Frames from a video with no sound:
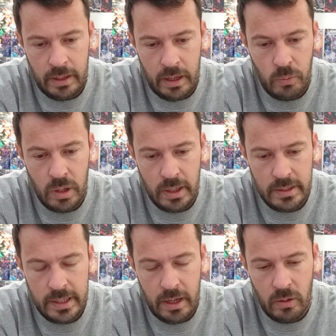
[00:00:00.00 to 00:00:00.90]
I would
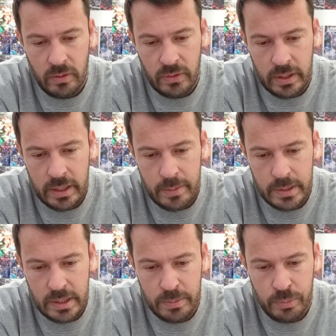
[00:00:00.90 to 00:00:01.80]
like to get hold of the
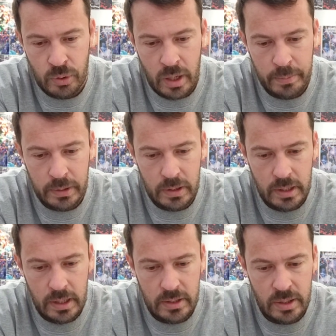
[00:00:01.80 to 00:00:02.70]
Nemesis
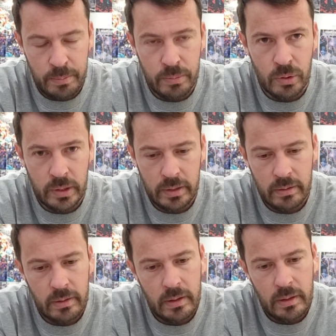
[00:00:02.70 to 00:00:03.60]
Primal at some point,
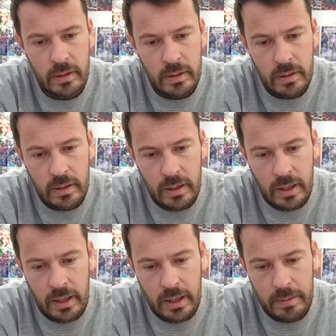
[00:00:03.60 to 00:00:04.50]

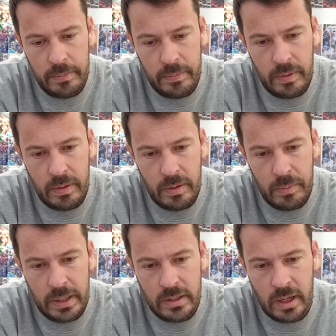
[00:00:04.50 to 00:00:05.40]
but
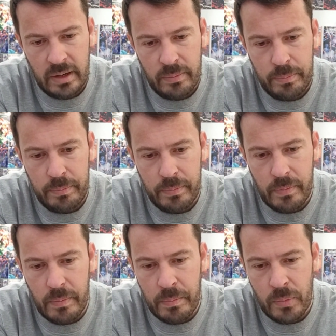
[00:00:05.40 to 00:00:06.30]
it's kind of
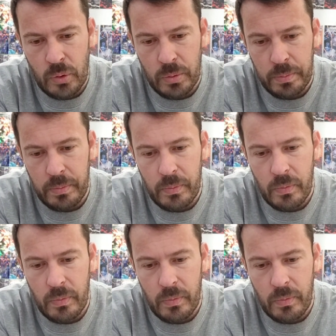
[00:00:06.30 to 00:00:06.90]
more